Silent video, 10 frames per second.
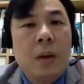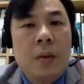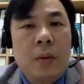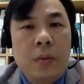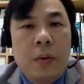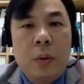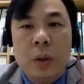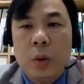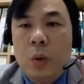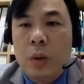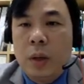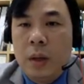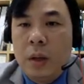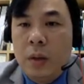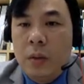Therefore, we know that
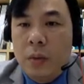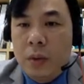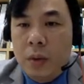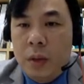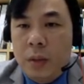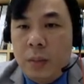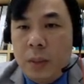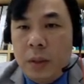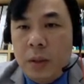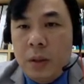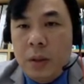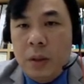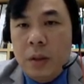for this partition here,